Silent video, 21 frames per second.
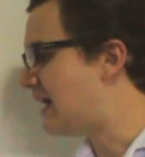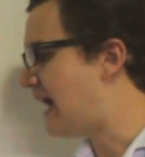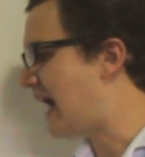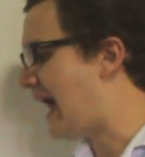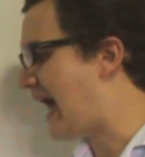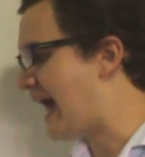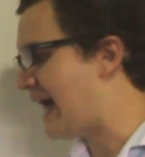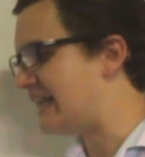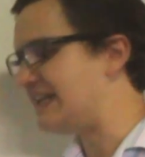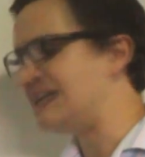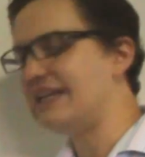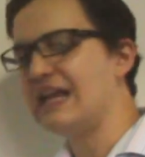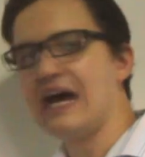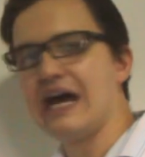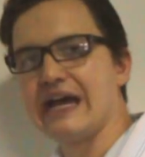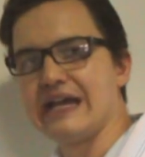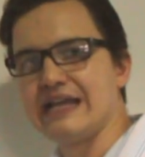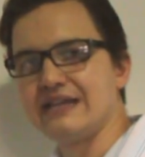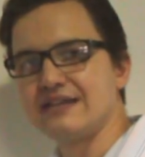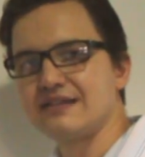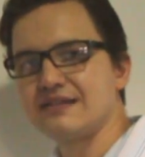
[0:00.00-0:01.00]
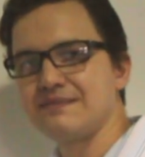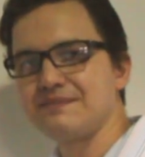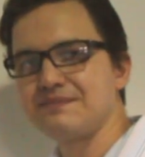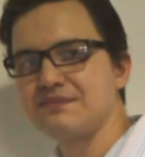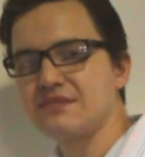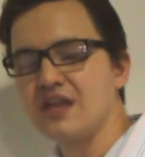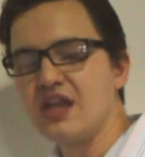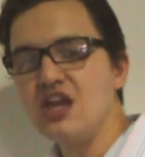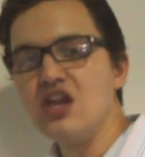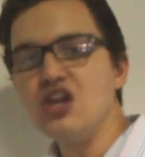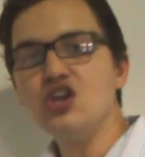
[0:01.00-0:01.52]
at night.
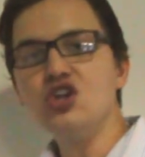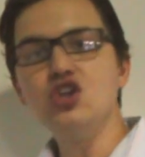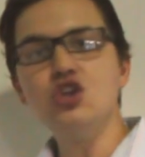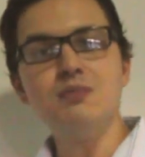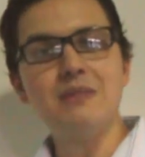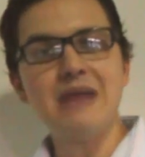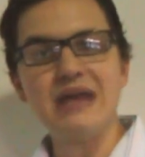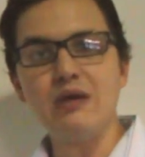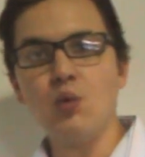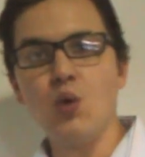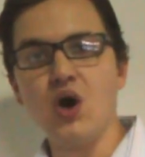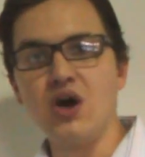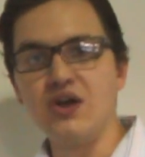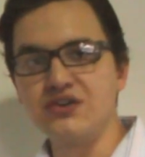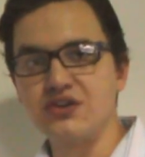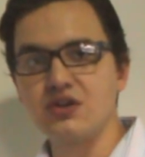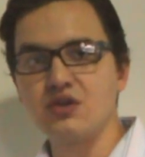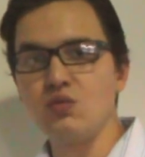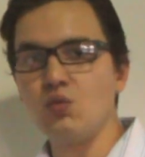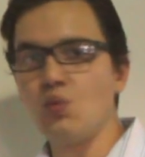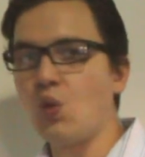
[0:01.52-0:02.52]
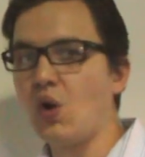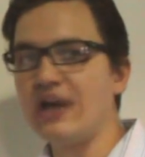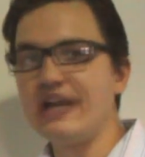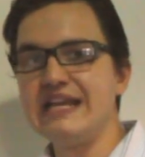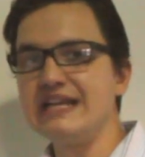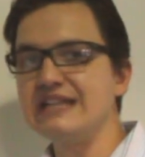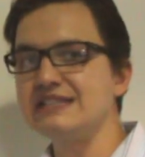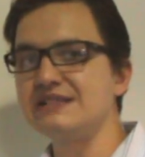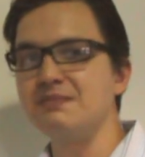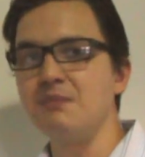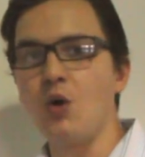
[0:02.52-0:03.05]
You may wonder, what
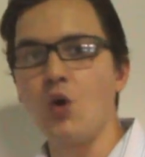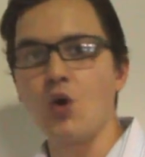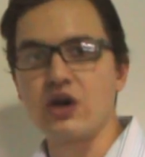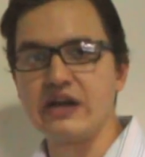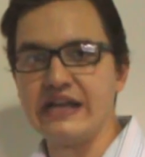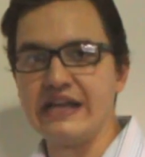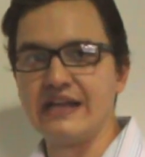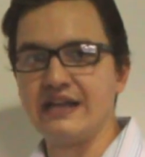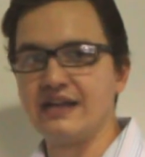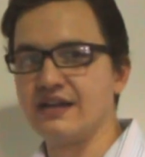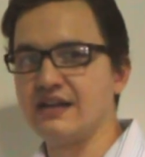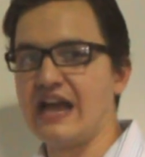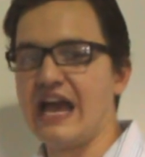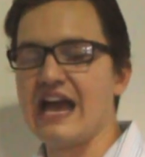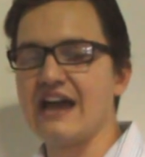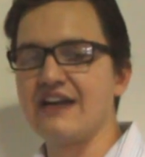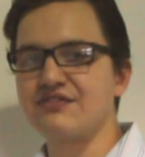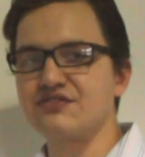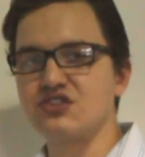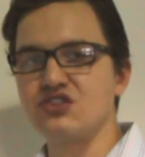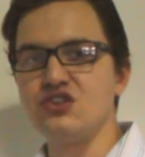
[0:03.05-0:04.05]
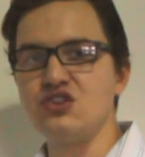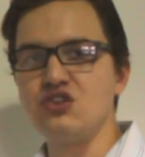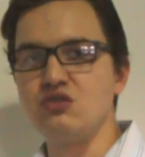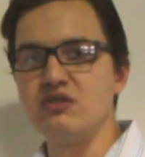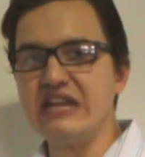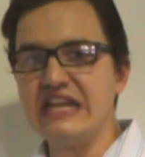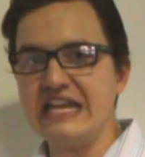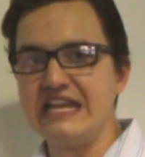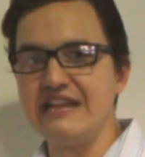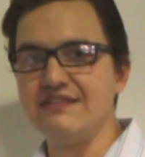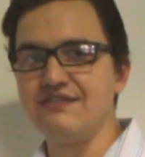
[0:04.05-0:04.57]
is morning,
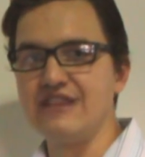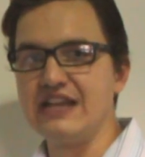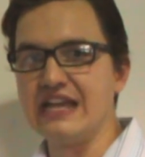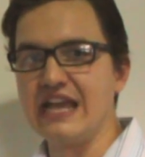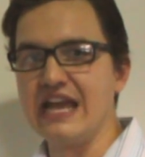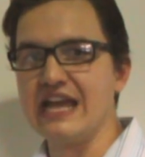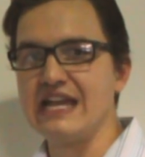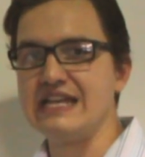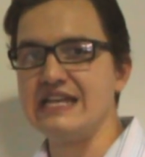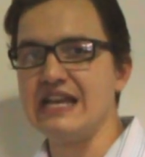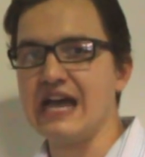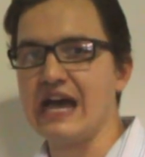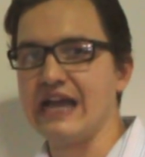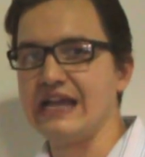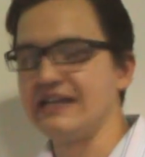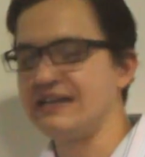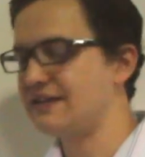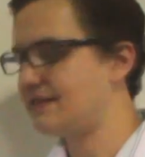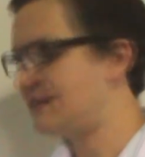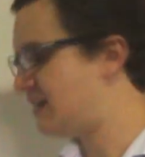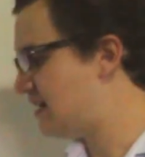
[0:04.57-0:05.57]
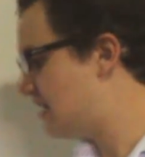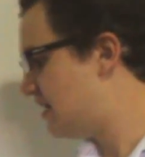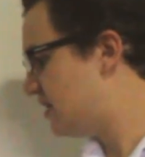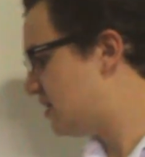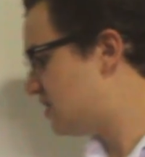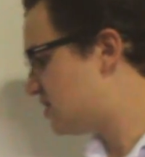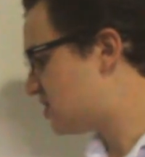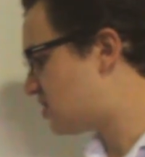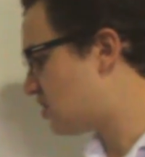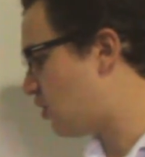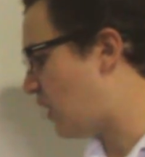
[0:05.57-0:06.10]
afternoon, evening, and night?
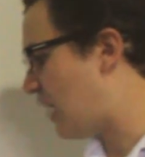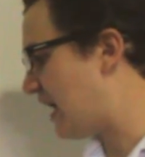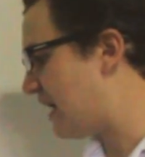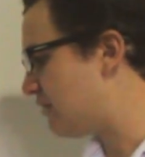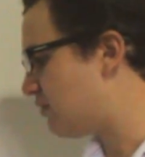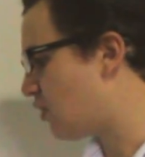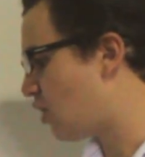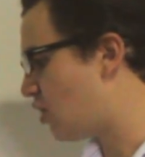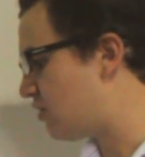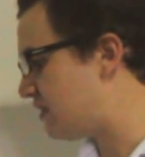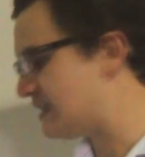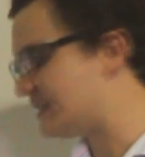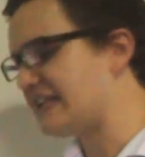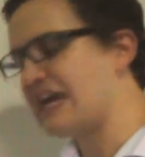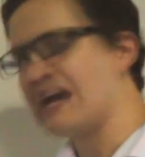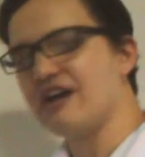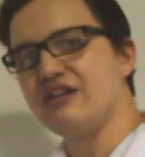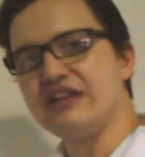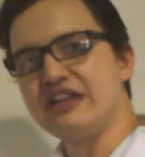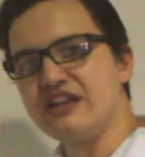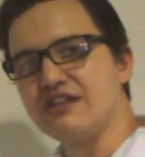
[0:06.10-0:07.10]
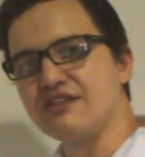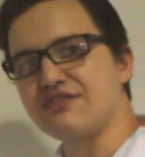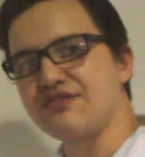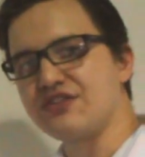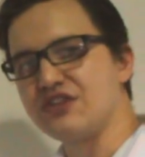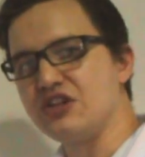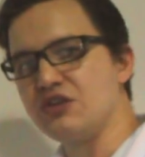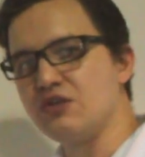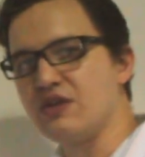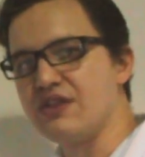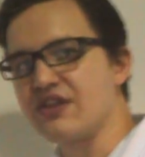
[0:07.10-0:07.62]
So I wrote it down here
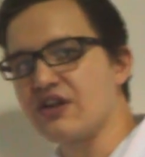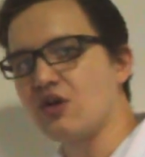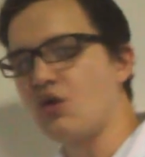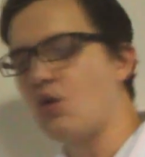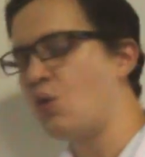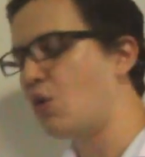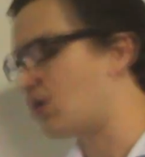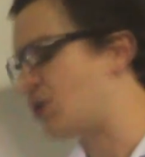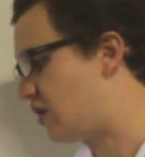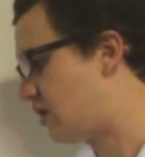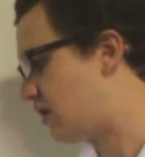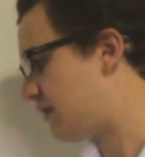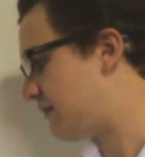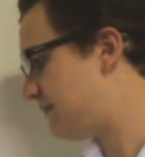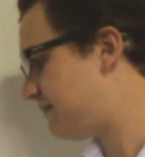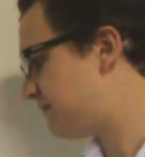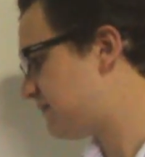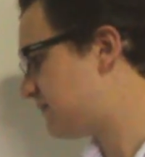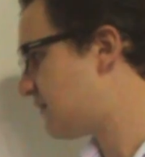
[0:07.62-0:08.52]
for you in the corner.